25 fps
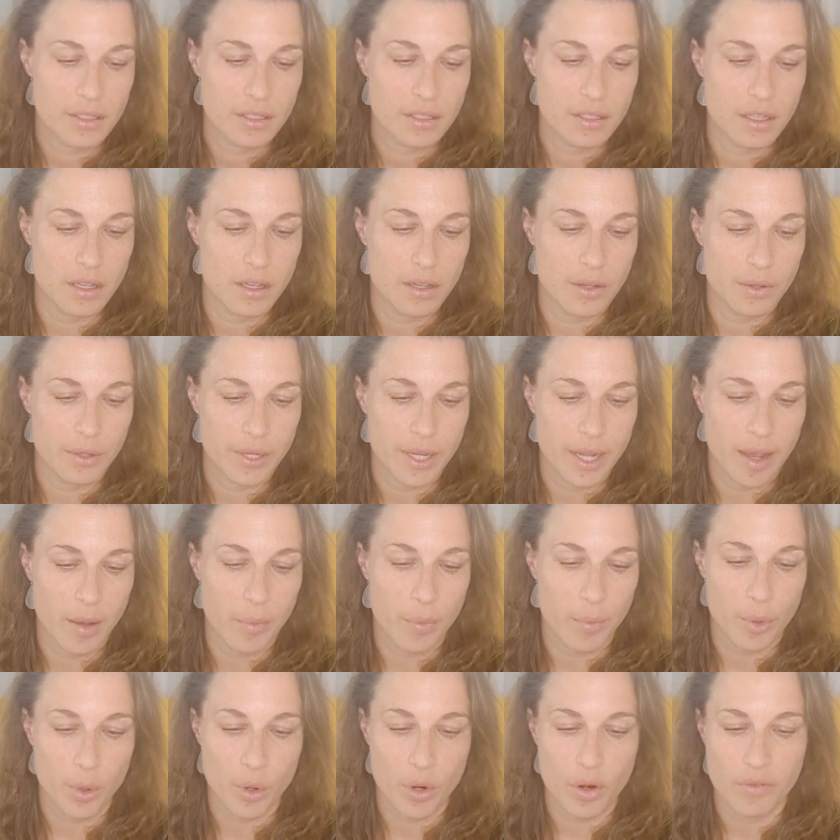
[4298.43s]
So
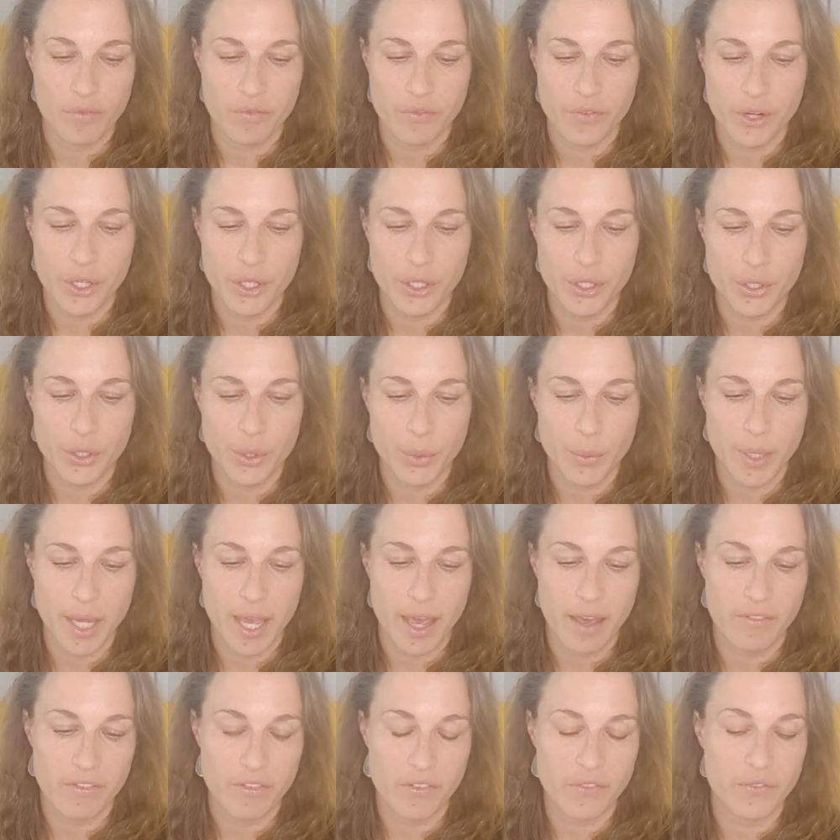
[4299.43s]
Capricorn, for you, we
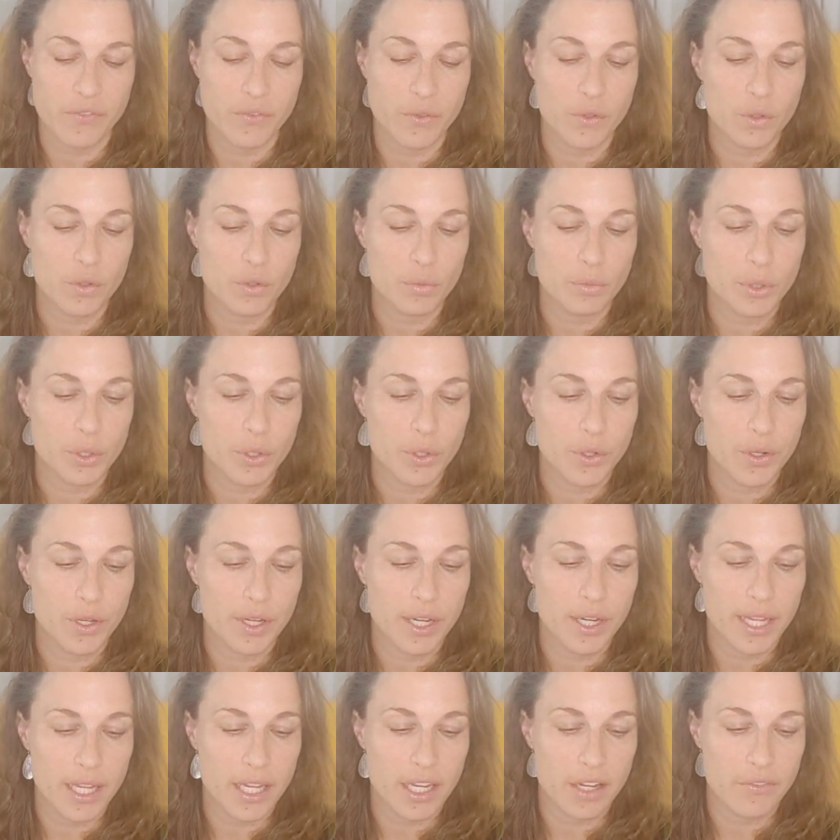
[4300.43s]
have a full
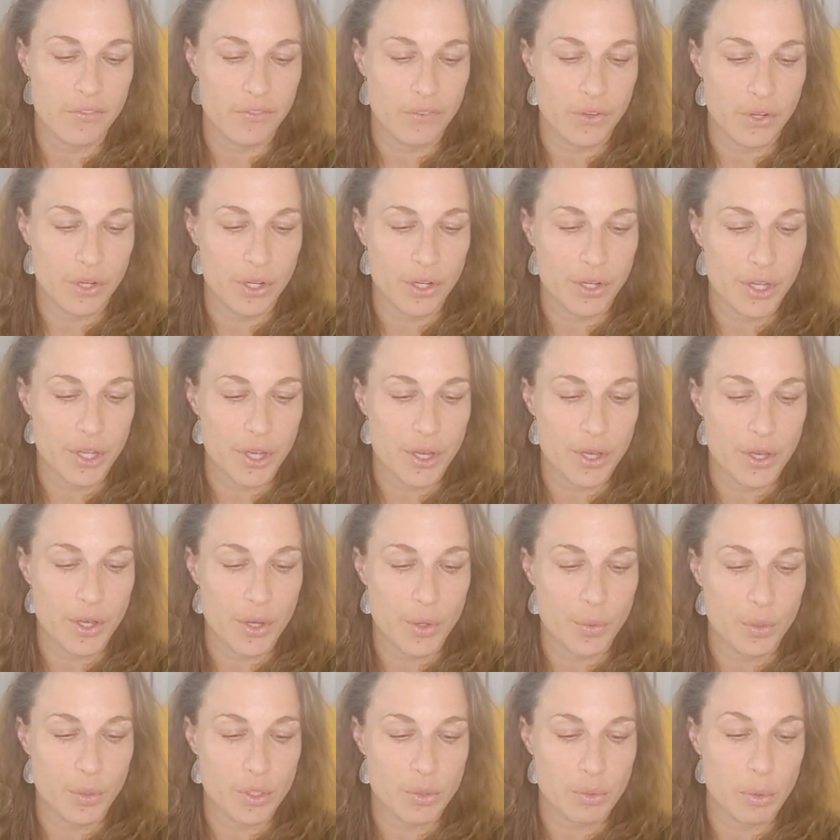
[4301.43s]
moon in
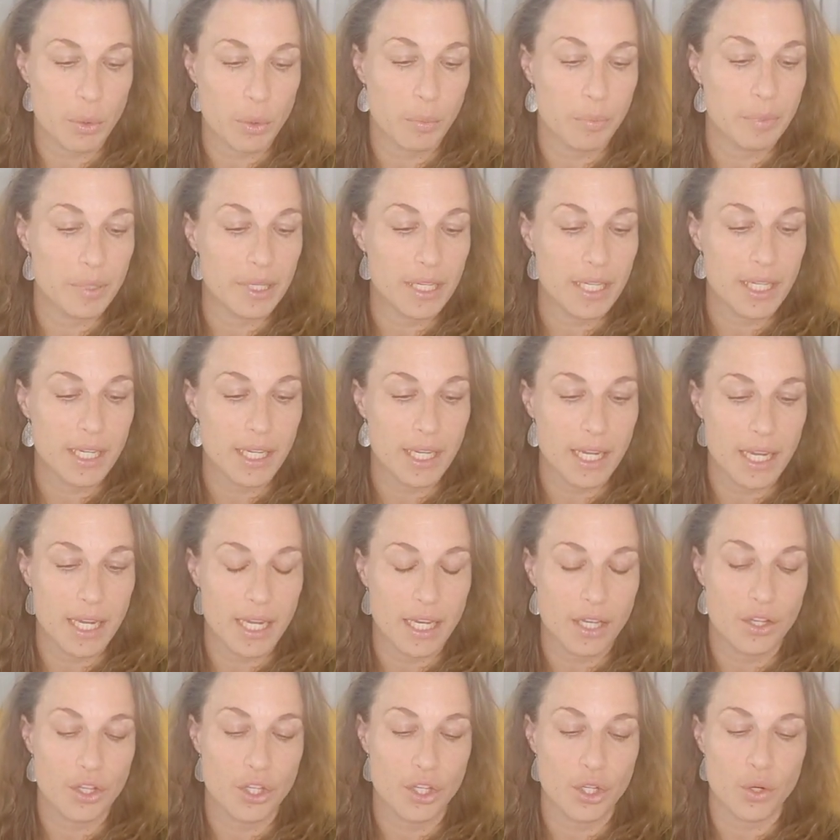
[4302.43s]
Virgo, which will be
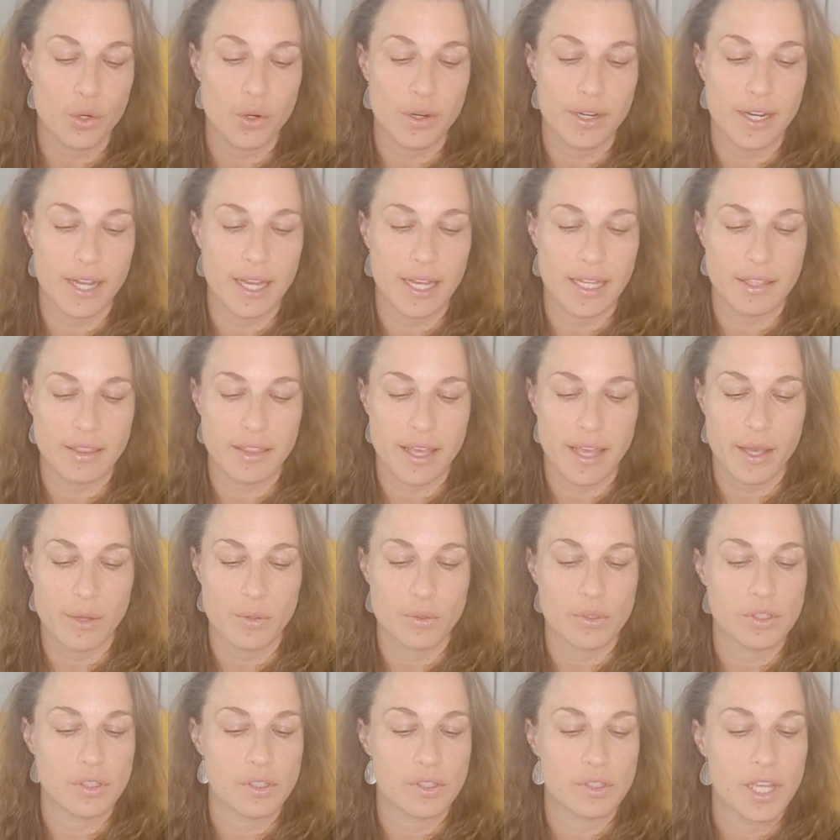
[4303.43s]
in your ninth
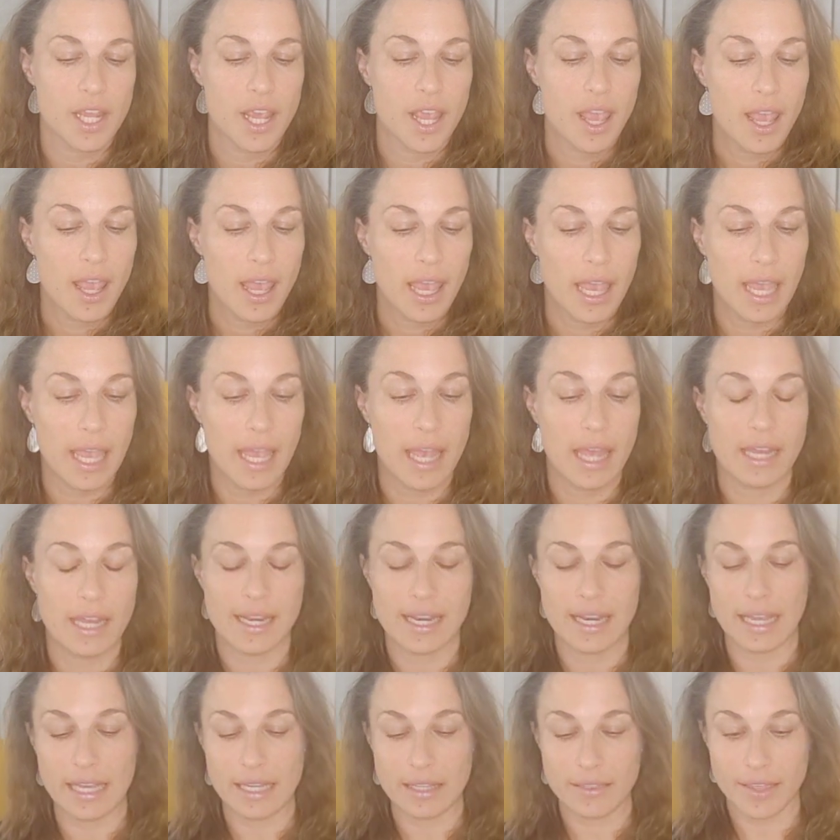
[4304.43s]
house.
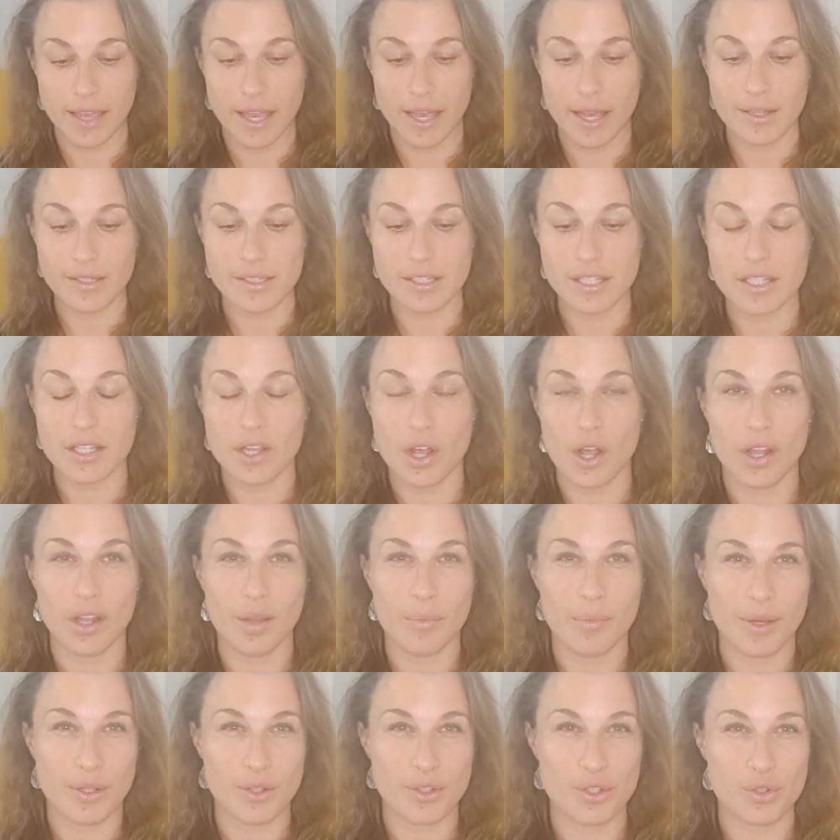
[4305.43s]
And ninth house is all
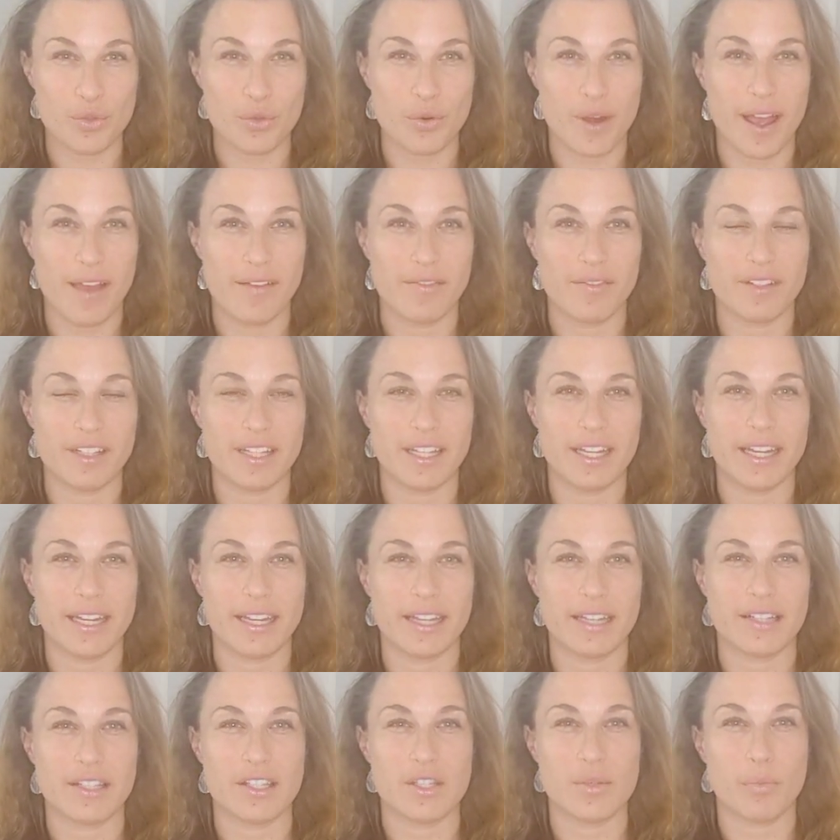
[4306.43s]
about
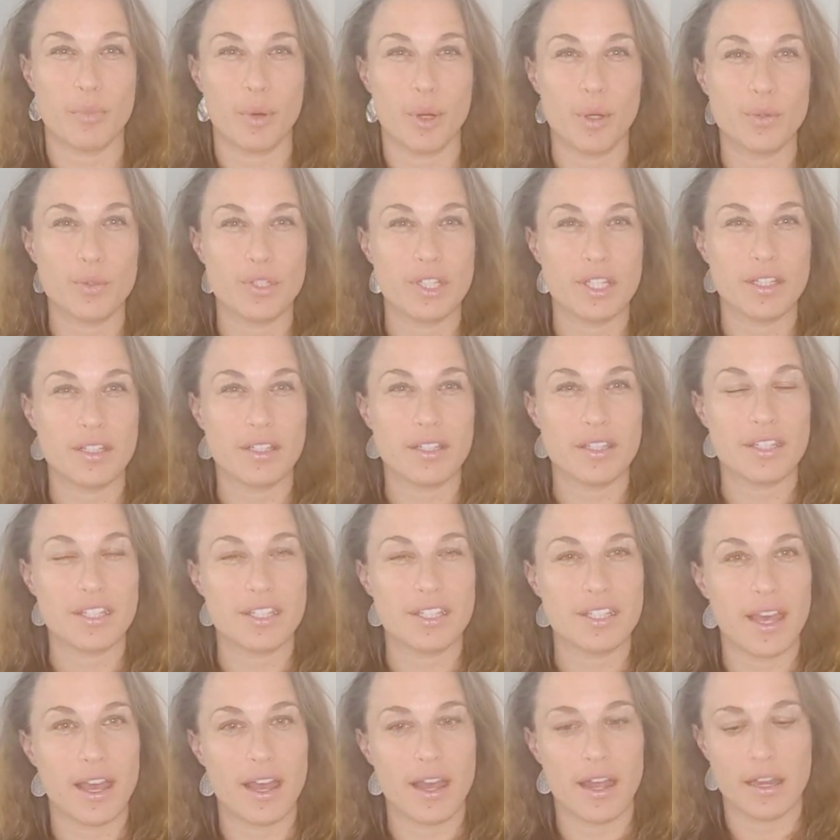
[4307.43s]
traveling and it's opposing the
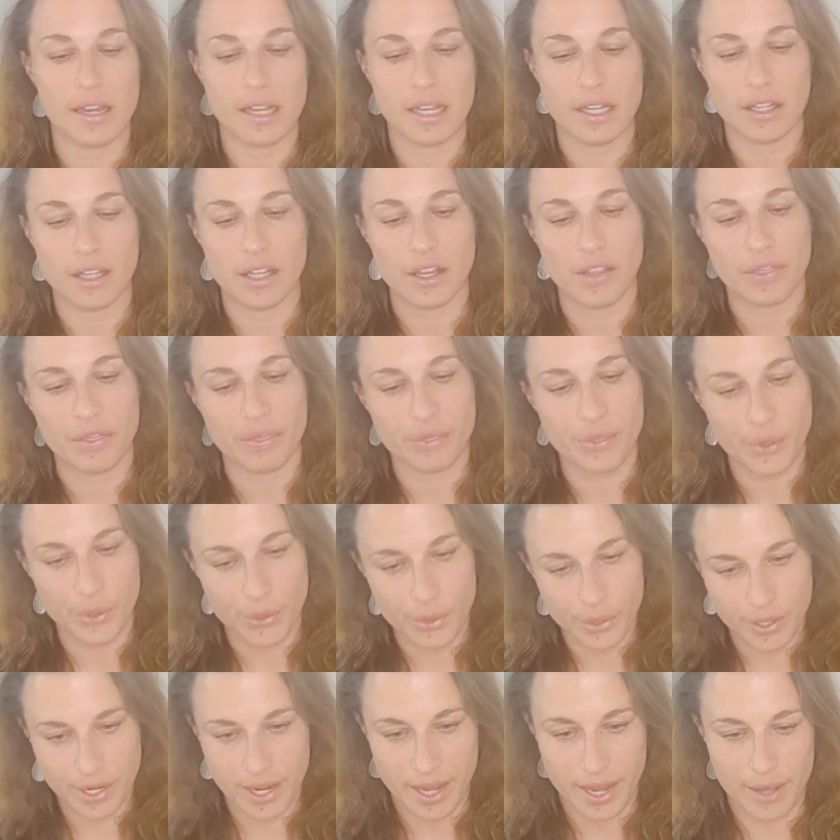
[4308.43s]
sun in the
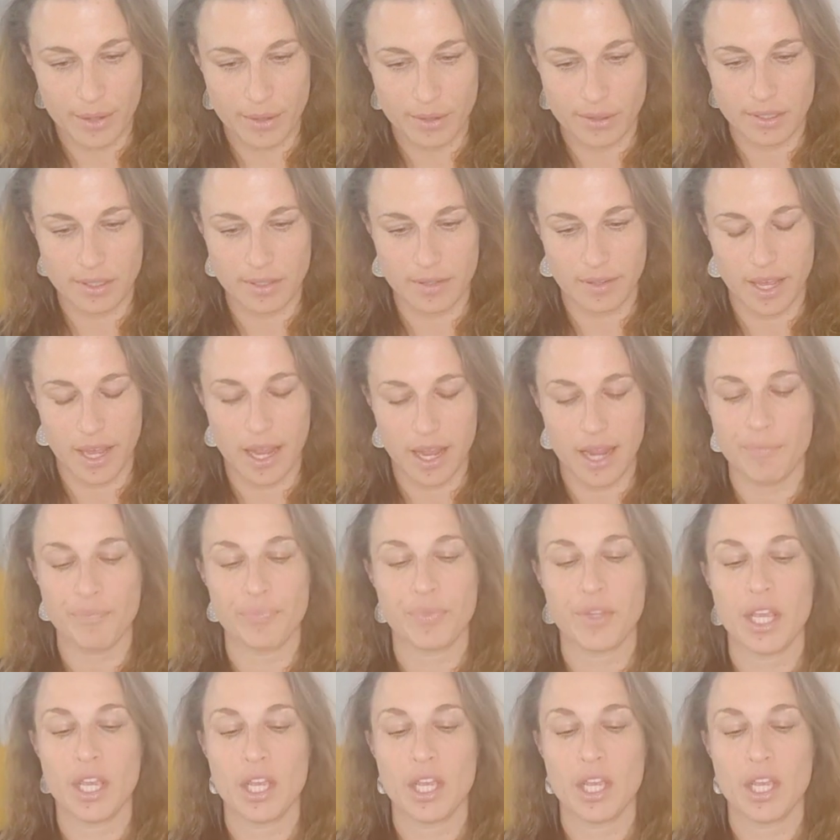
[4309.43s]
third house, okay?